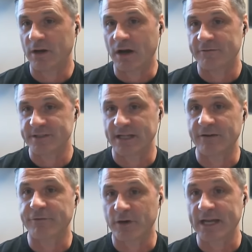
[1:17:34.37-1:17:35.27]
obviously our
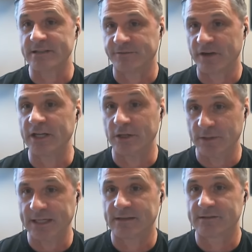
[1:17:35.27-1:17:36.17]
fork has a very
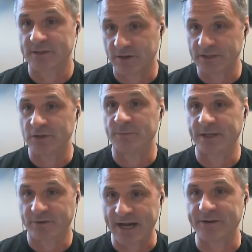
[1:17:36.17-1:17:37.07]
unique steering tube and
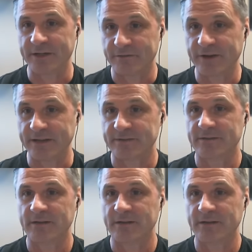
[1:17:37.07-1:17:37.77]
crown interface.